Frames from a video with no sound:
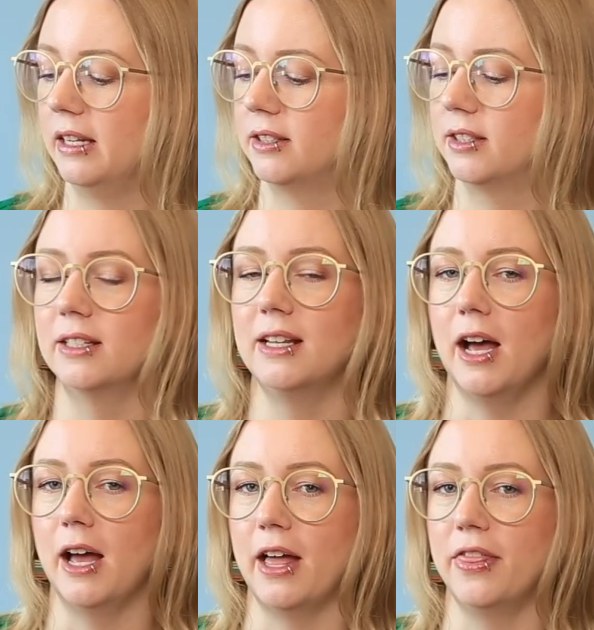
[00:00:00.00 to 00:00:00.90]
It's,
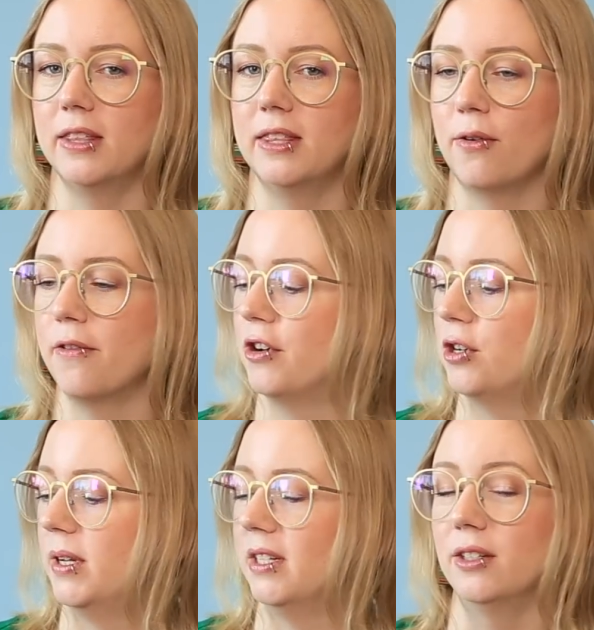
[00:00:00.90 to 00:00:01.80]
I think they refer
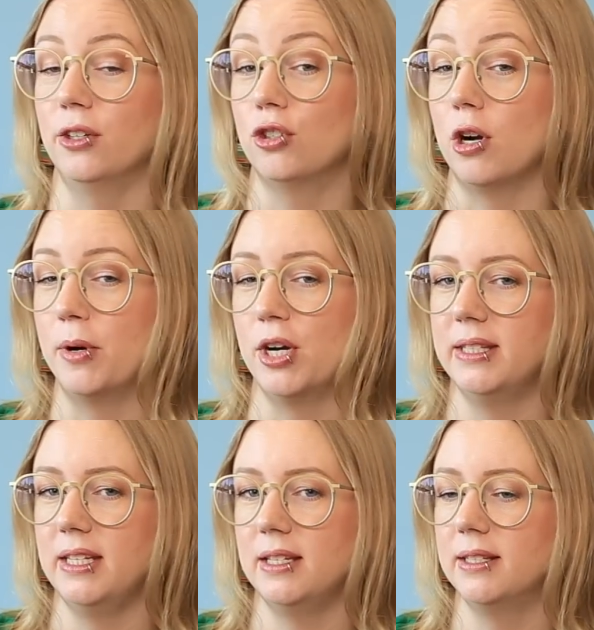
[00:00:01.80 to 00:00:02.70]
to it as little strawberry
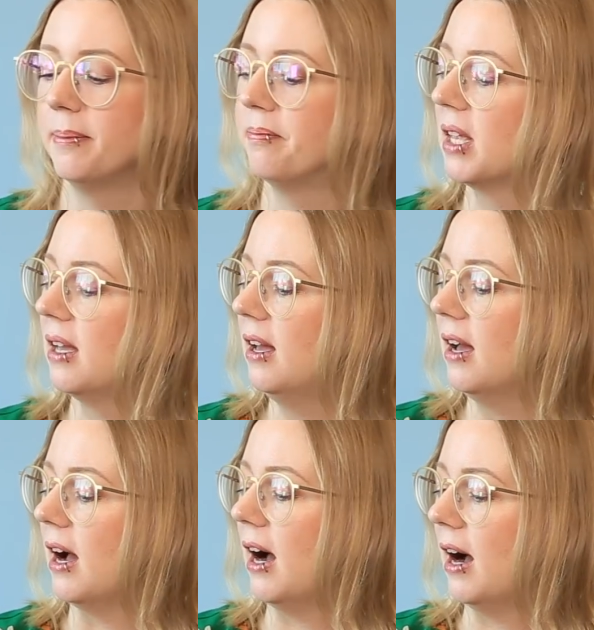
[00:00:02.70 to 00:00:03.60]
seeds.
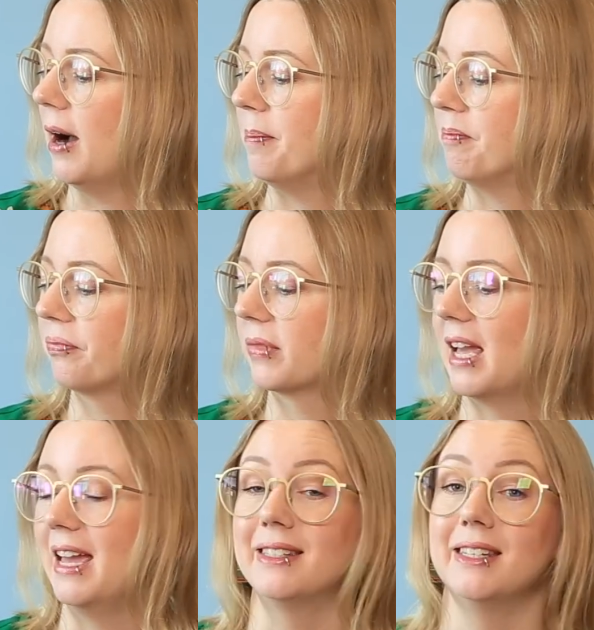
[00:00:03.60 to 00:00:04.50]

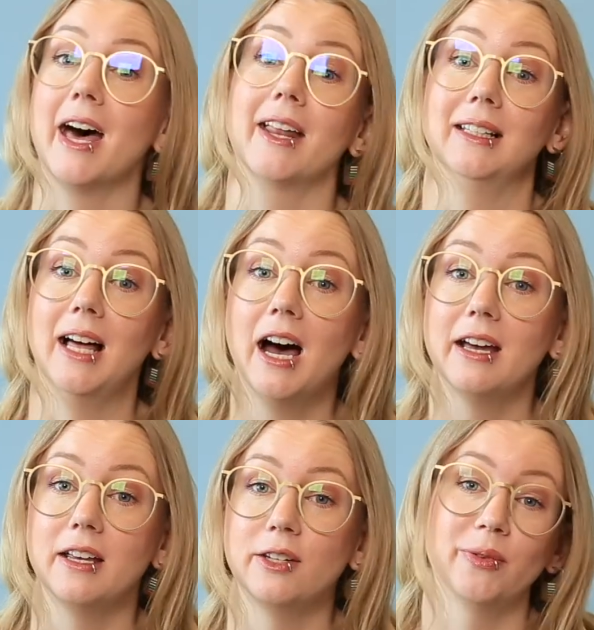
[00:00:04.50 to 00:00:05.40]
It's not a
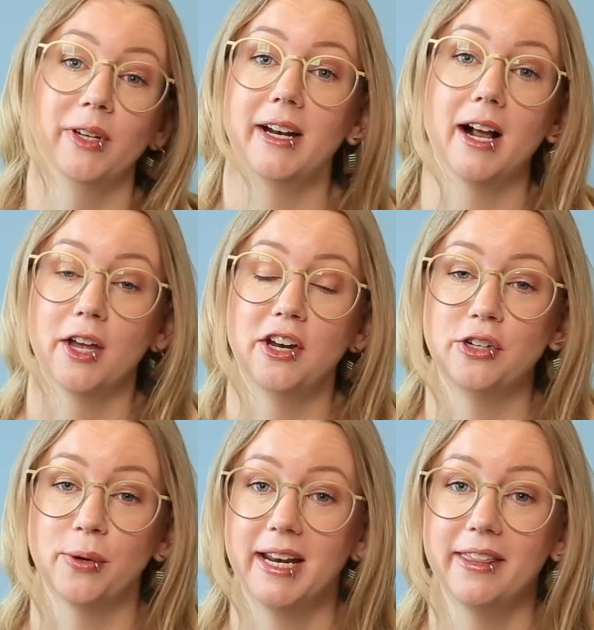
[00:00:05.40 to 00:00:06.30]
lot. It's really not going to
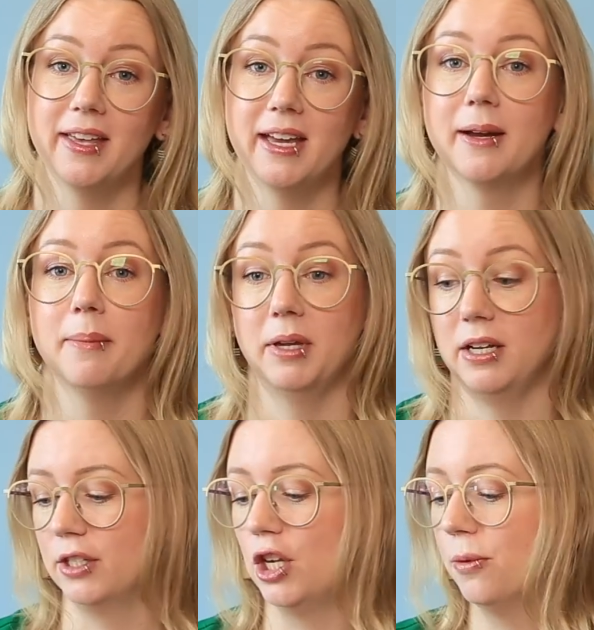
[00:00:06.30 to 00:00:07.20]
do anything, but
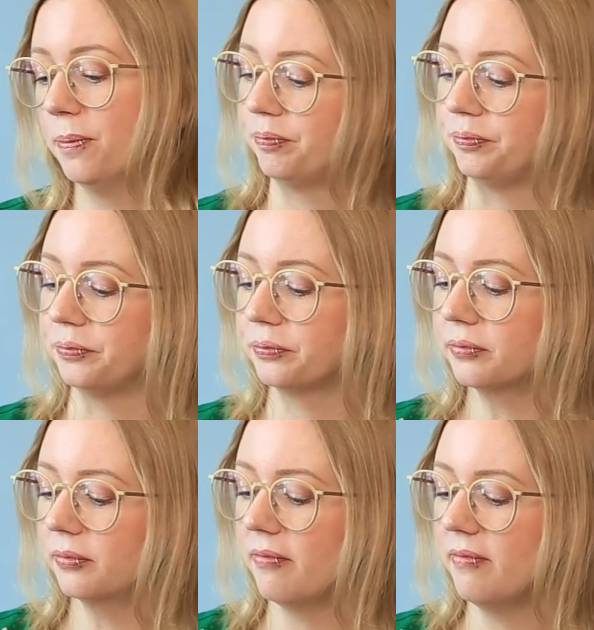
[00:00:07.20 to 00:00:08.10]
it's cute.
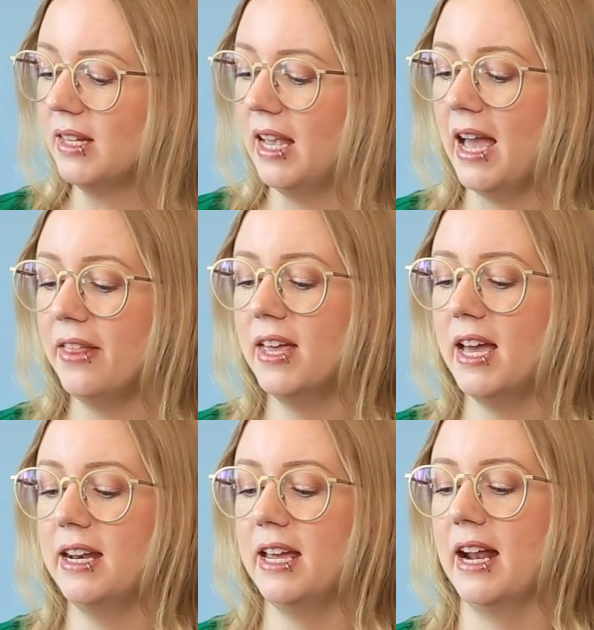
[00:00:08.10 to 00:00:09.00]
And
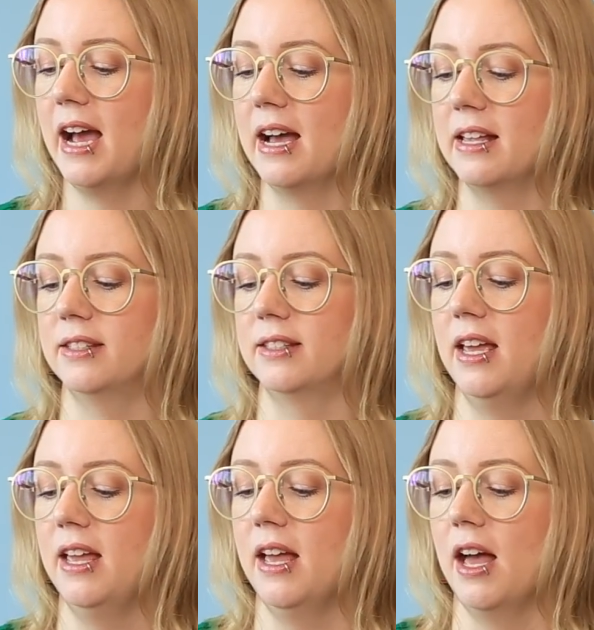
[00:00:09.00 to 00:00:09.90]
then it has
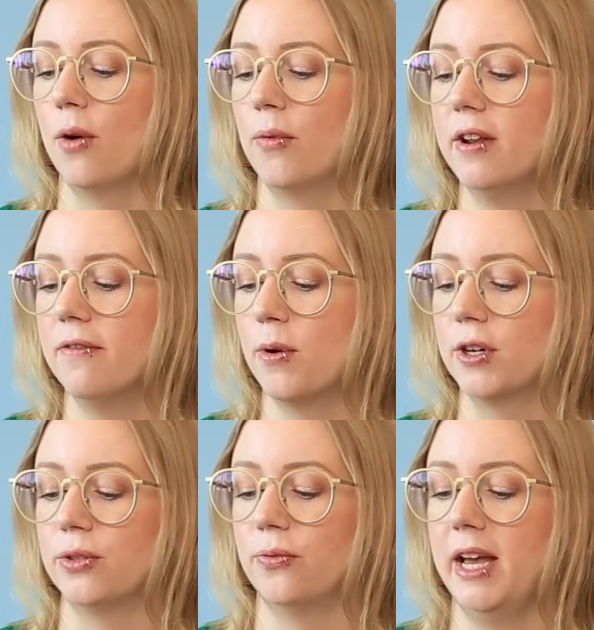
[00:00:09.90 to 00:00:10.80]
a
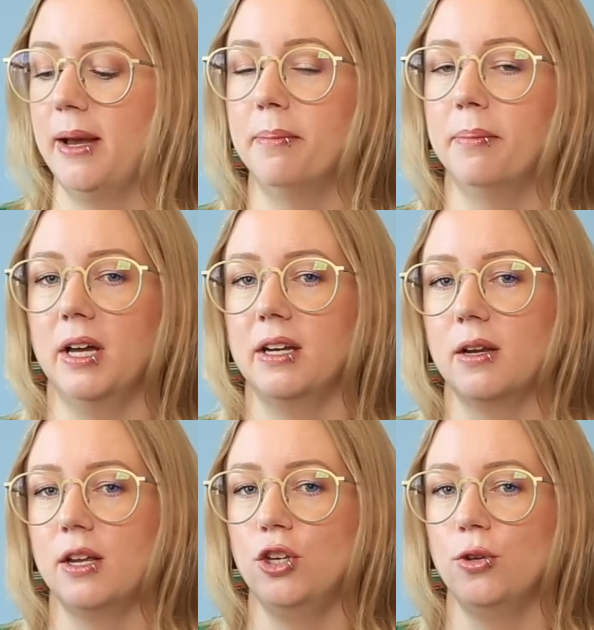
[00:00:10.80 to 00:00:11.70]
reinforced rim, but
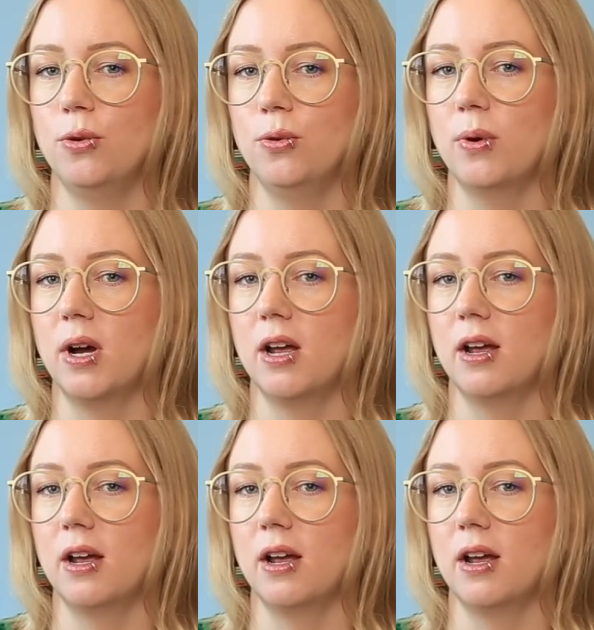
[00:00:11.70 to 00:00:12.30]
you